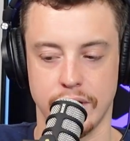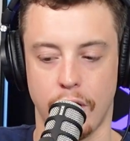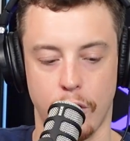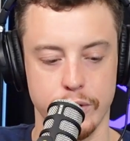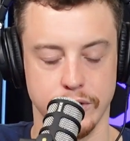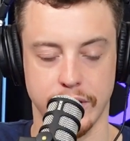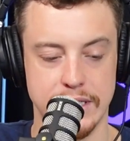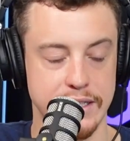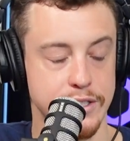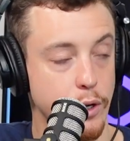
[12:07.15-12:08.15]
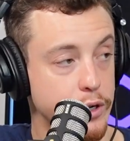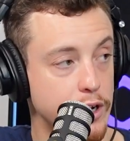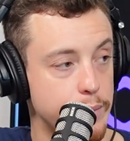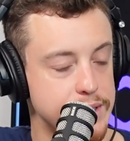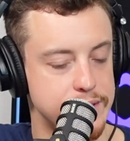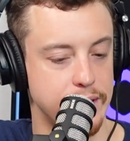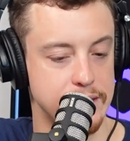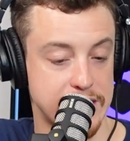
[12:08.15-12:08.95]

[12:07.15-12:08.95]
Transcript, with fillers: to always look into these tokenomics things.